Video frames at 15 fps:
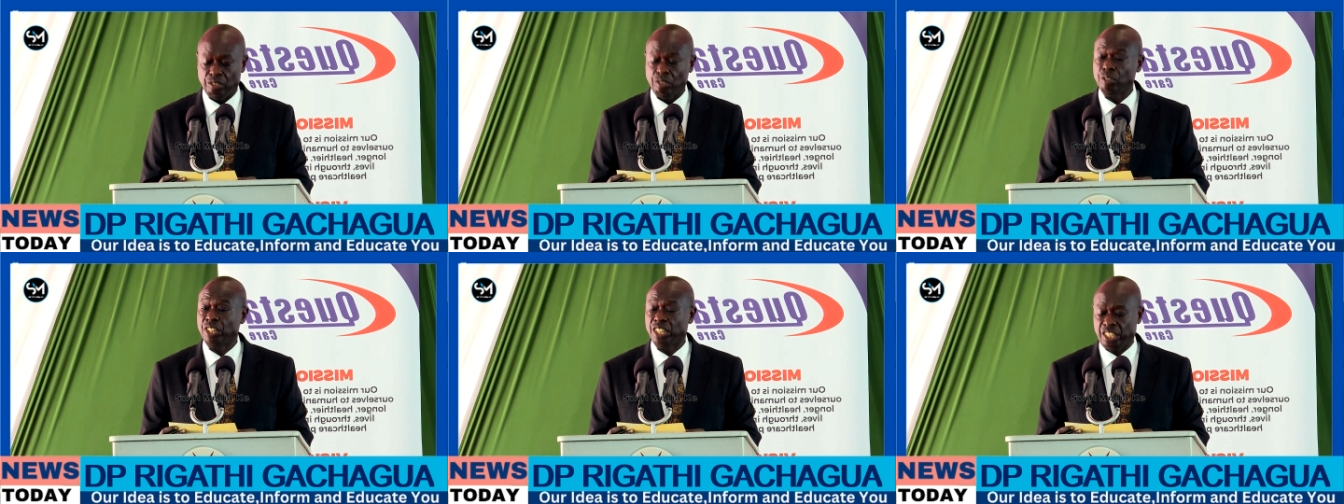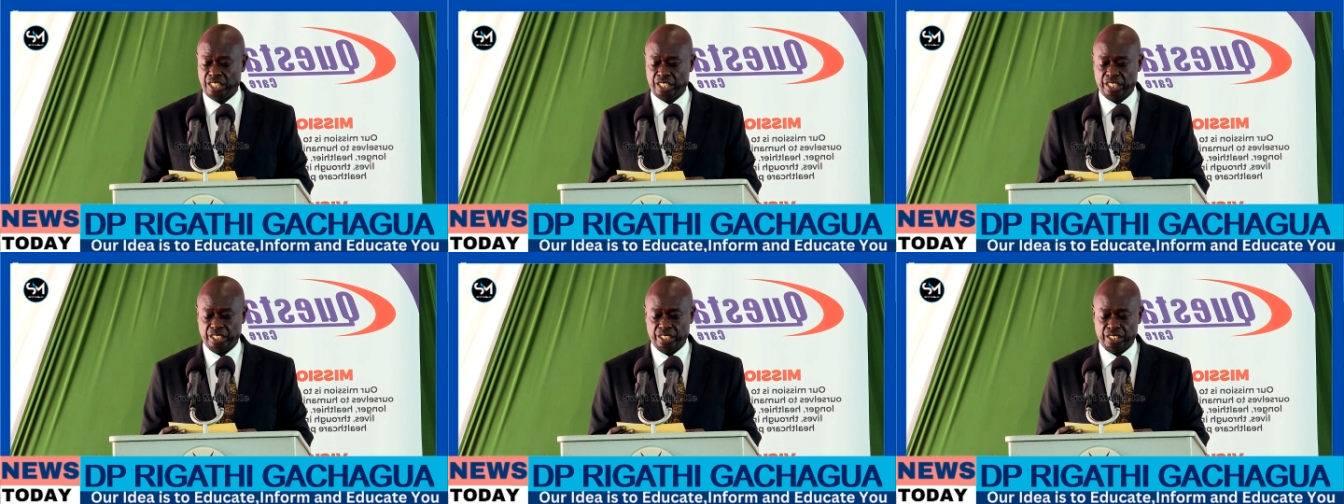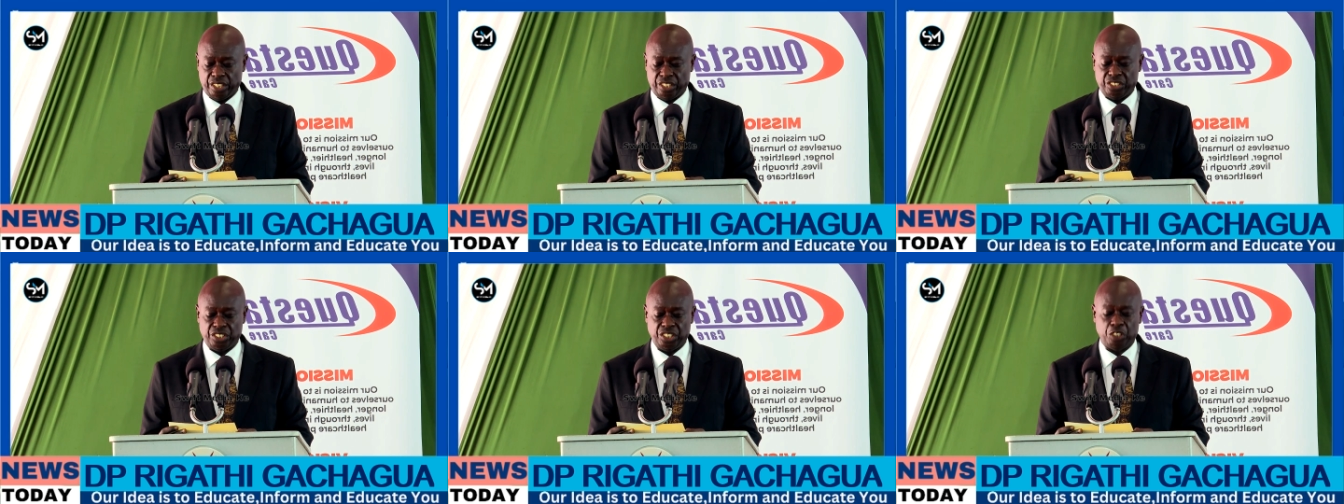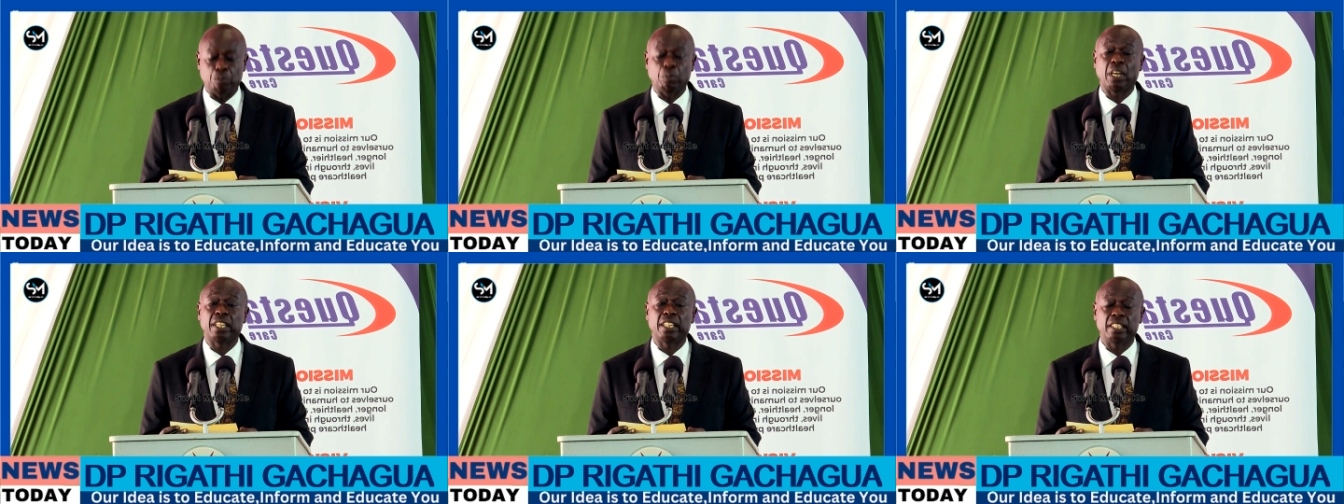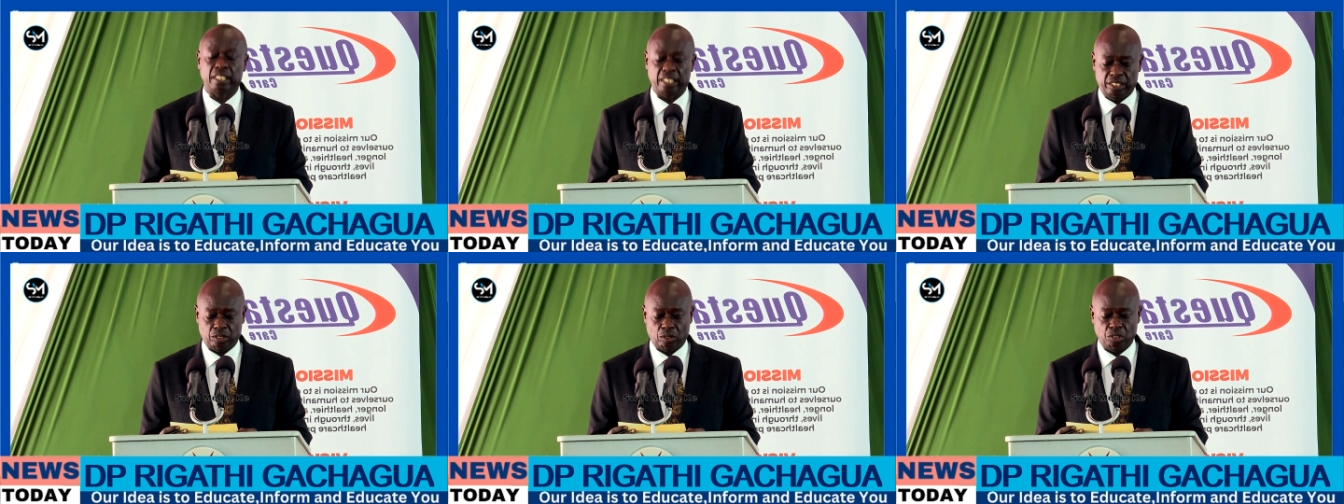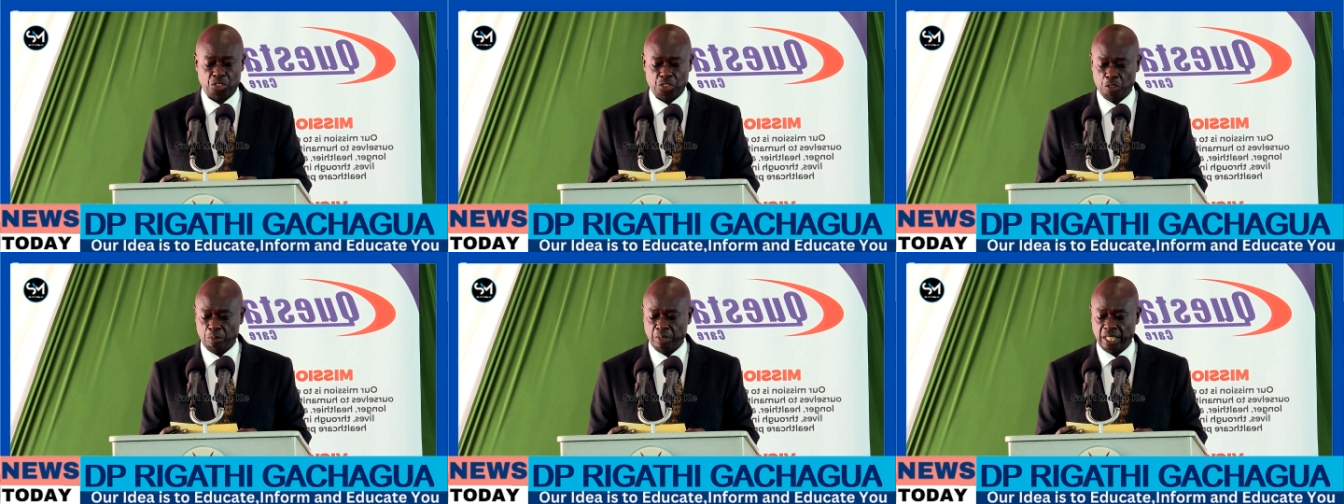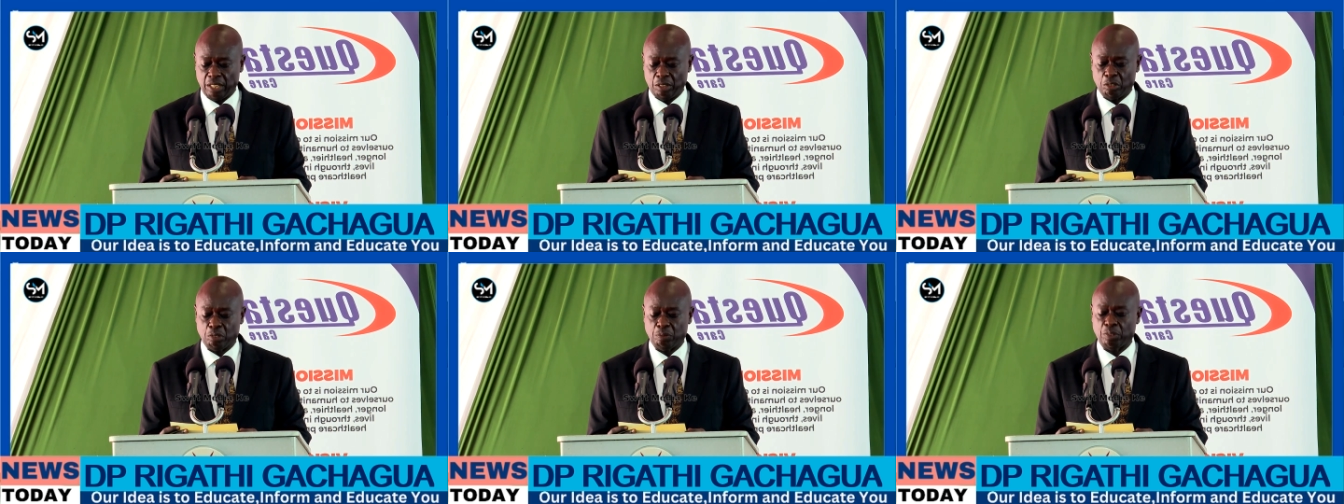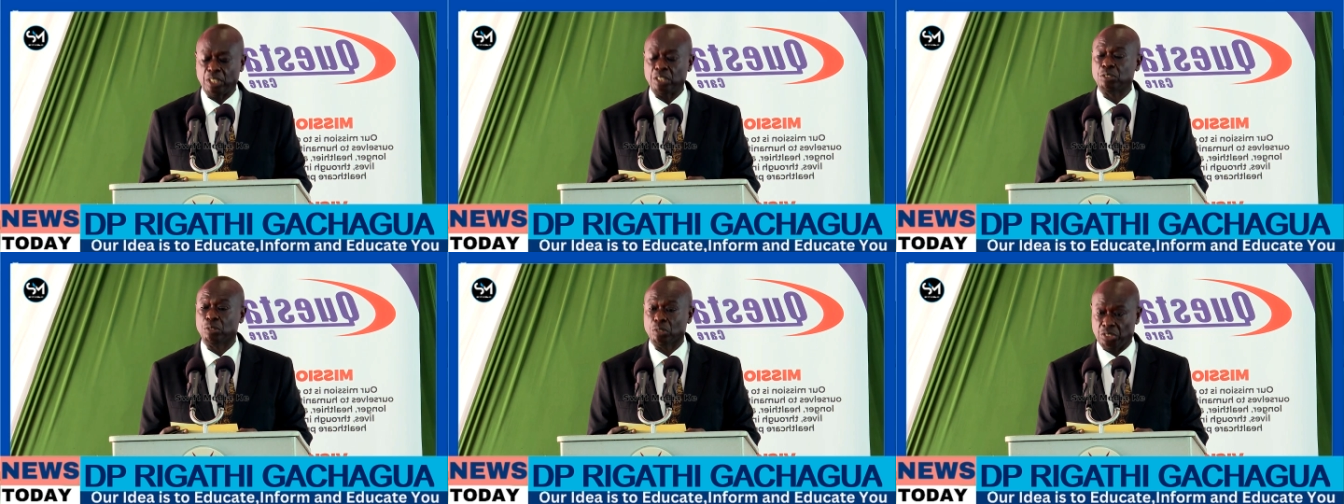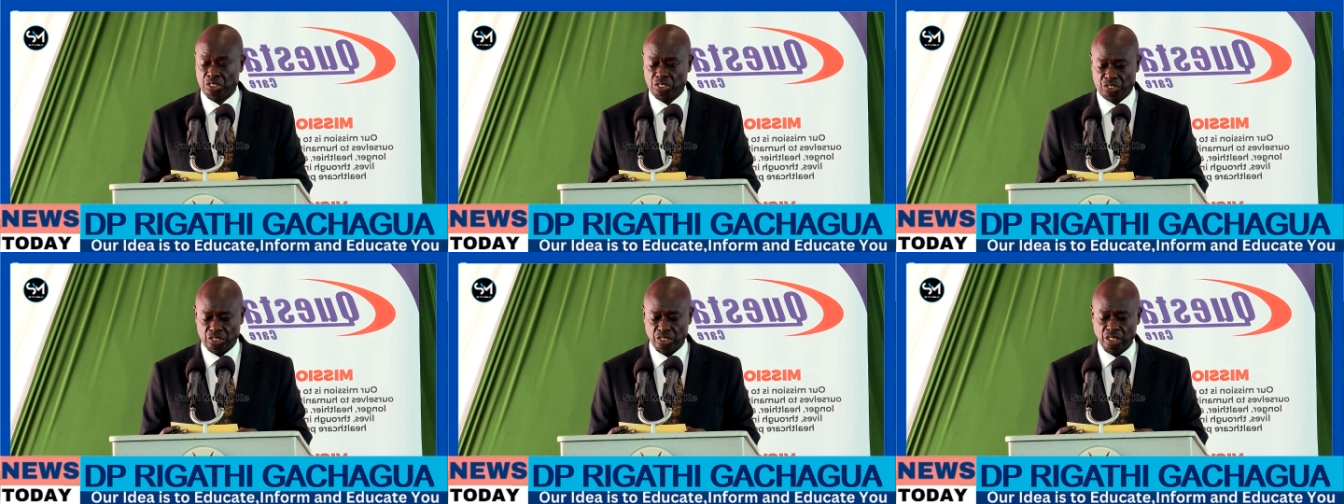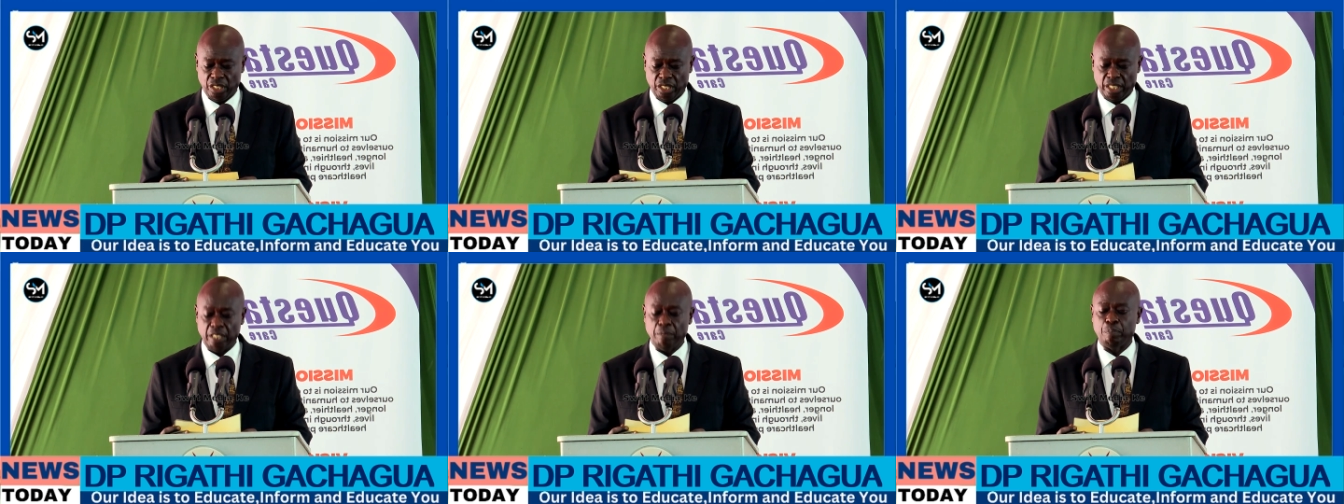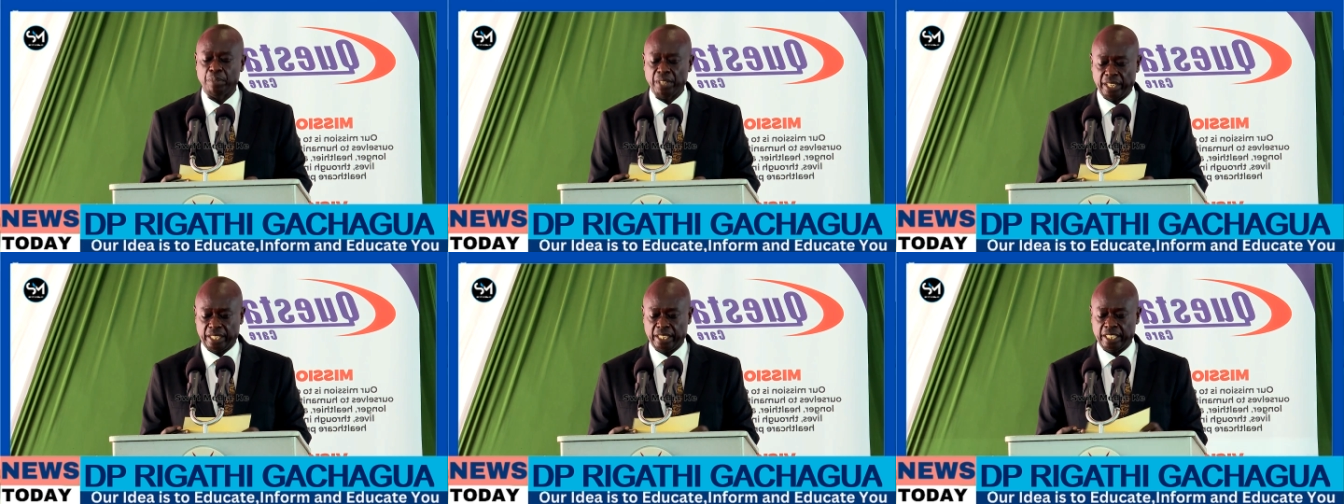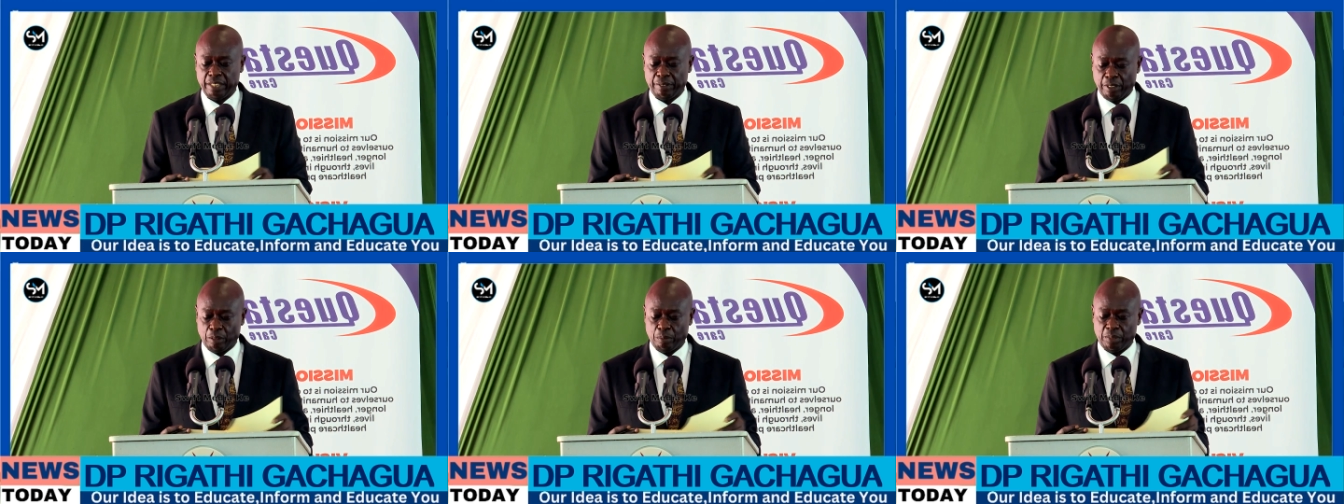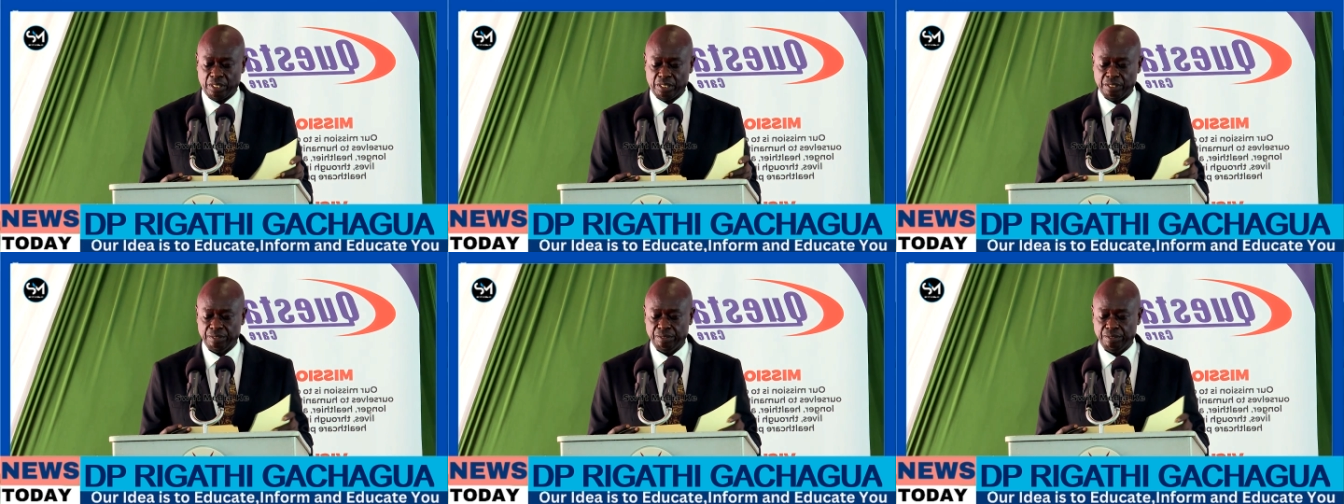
Already, the disease burden is consuming a lot of resources, impairing development.